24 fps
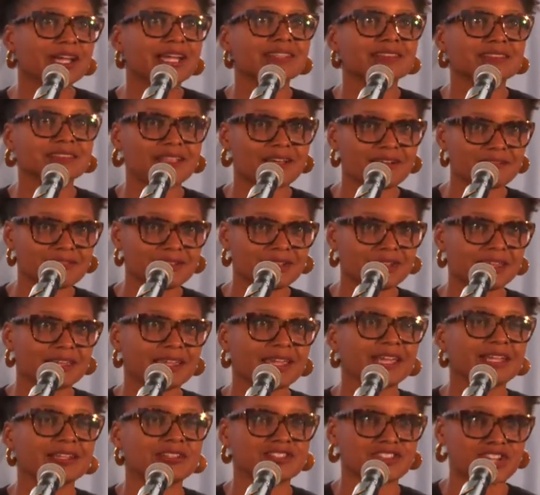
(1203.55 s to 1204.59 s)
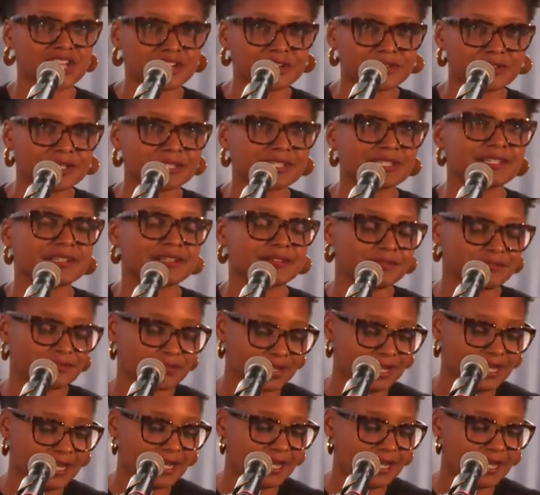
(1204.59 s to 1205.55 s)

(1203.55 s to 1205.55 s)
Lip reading: and loving and generative